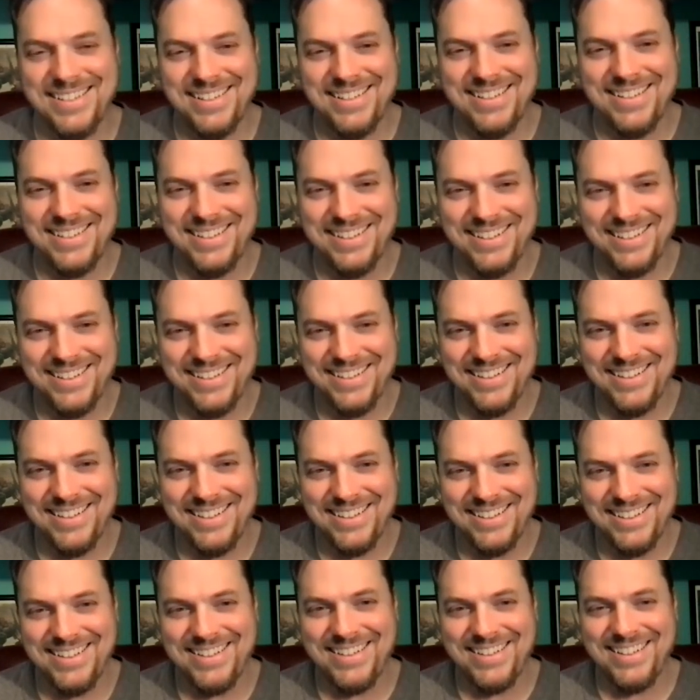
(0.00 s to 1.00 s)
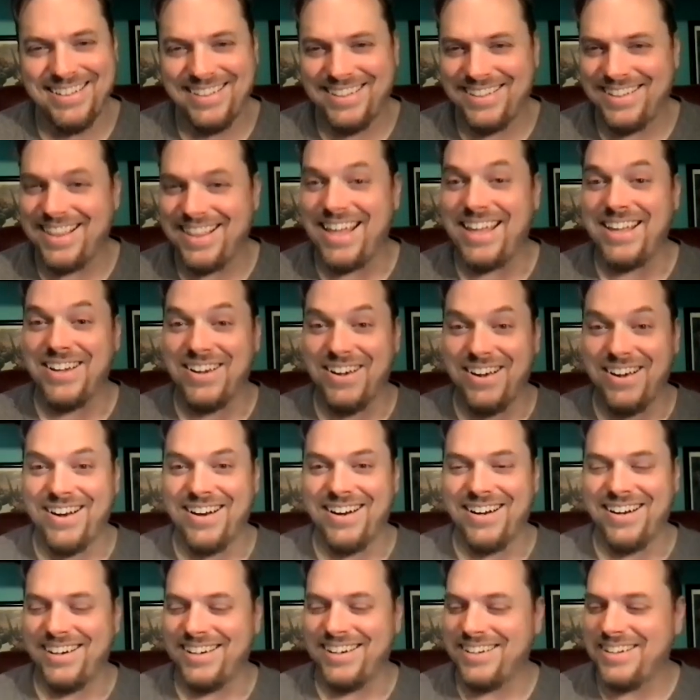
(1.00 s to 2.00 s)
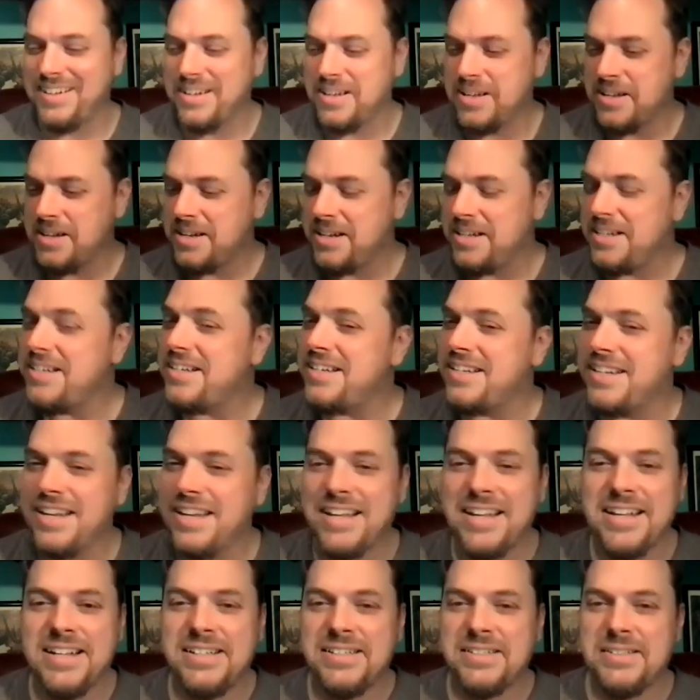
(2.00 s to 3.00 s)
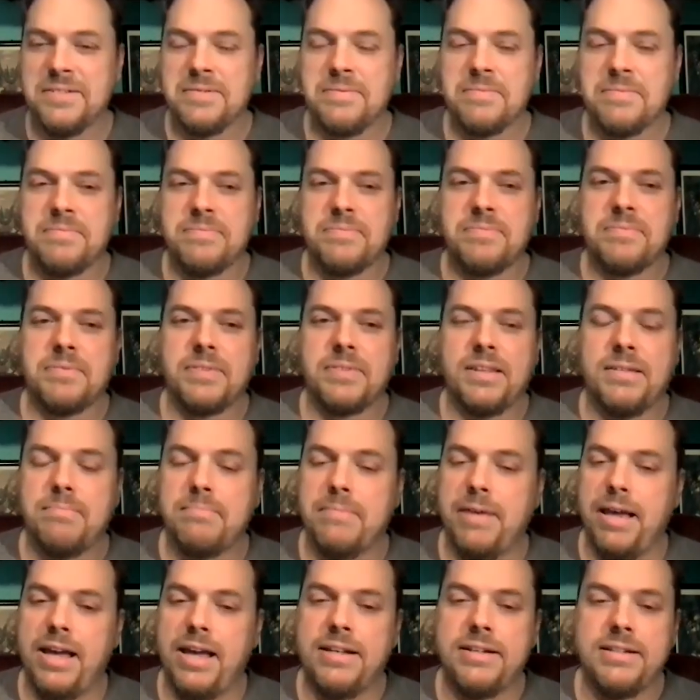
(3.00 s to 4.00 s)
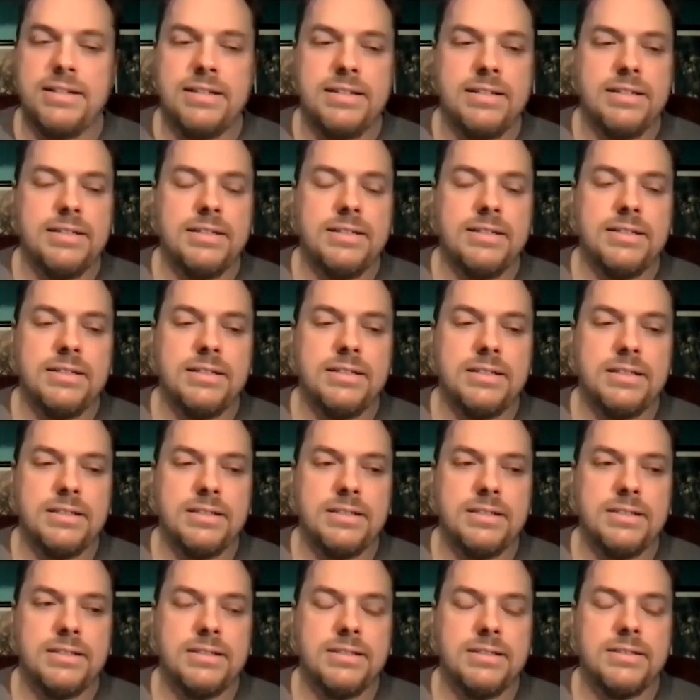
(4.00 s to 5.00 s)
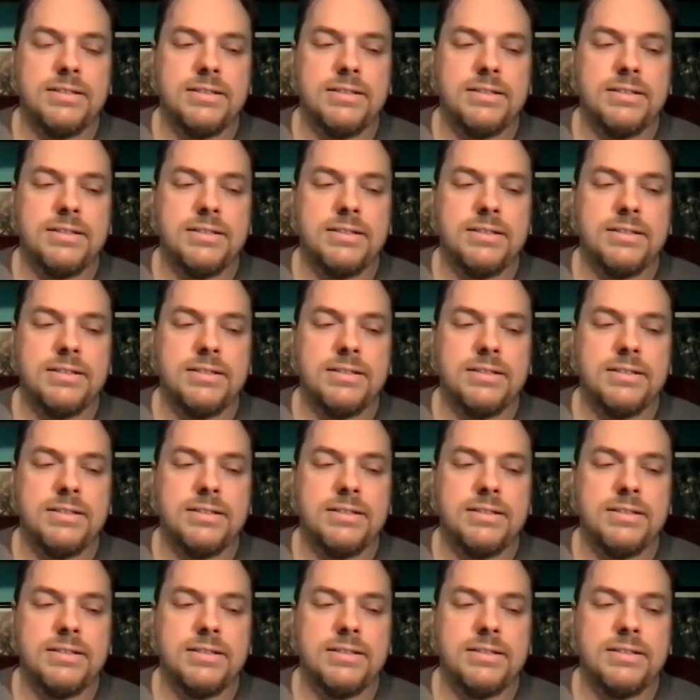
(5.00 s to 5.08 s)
cluster bombs. They outlawed them like globally because of Starscream, probably.